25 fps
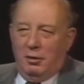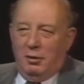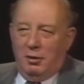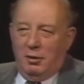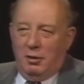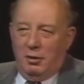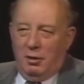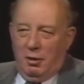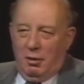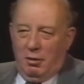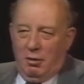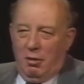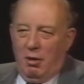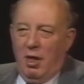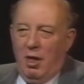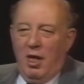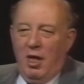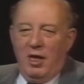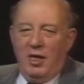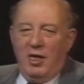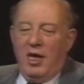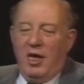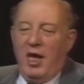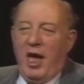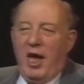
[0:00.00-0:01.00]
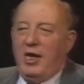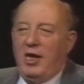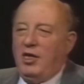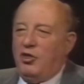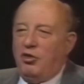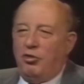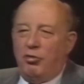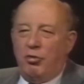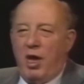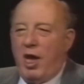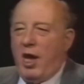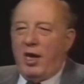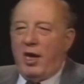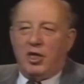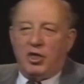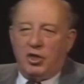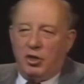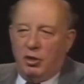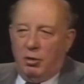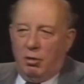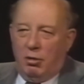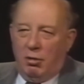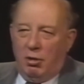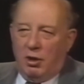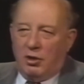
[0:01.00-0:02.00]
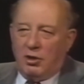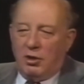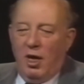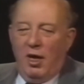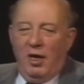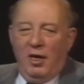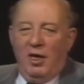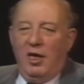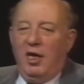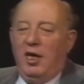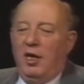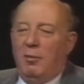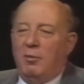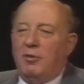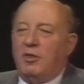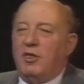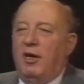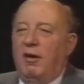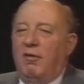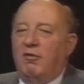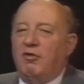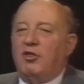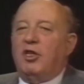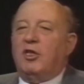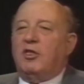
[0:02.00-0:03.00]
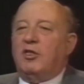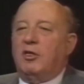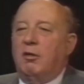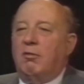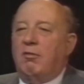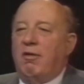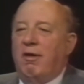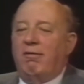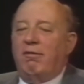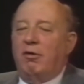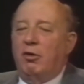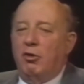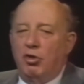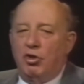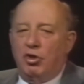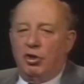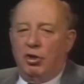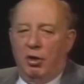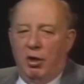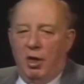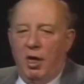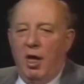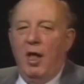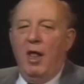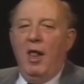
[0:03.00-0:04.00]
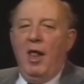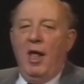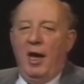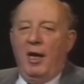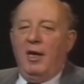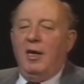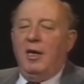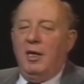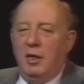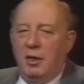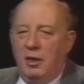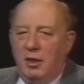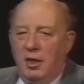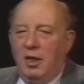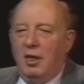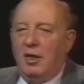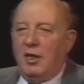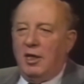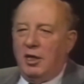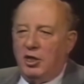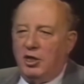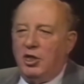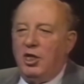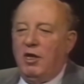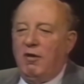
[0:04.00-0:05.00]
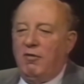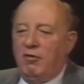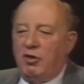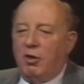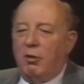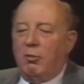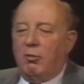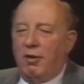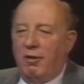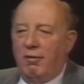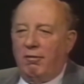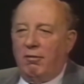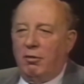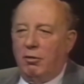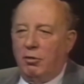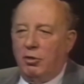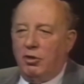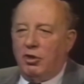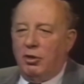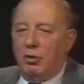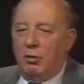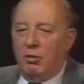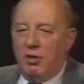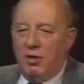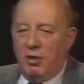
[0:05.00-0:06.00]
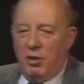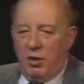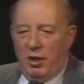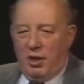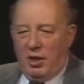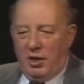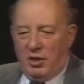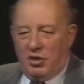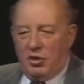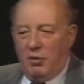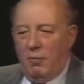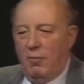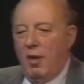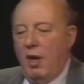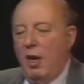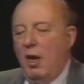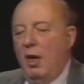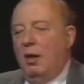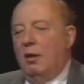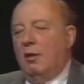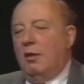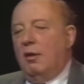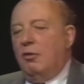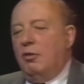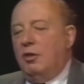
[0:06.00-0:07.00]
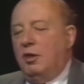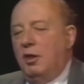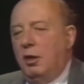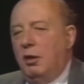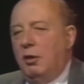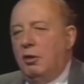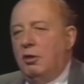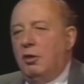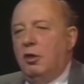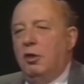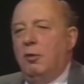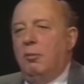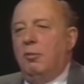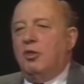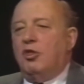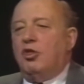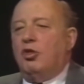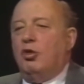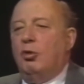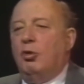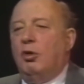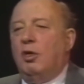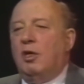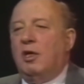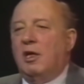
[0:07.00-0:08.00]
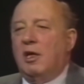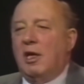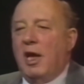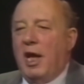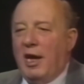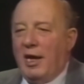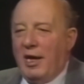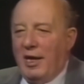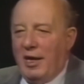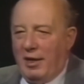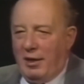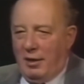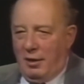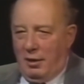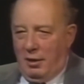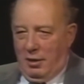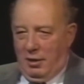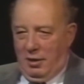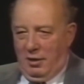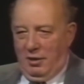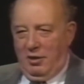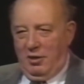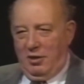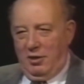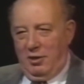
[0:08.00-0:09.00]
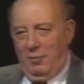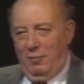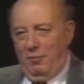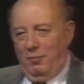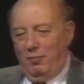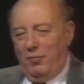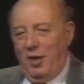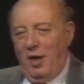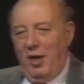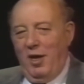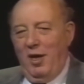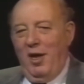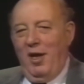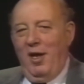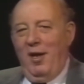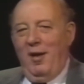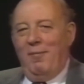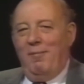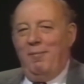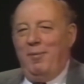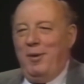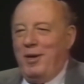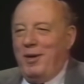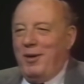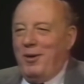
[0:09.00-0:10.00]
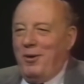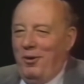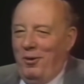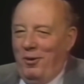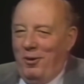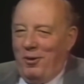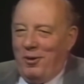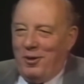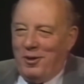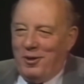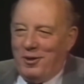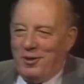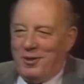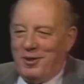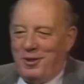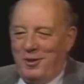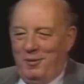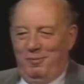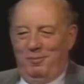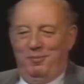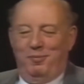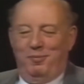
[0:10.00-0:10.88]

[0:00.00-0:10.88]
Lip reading: and, you know, he hates reactionaries. He himself says a revolutionary, and he did achieve some revolutionary things. Now, you see, the Germans don't like this because,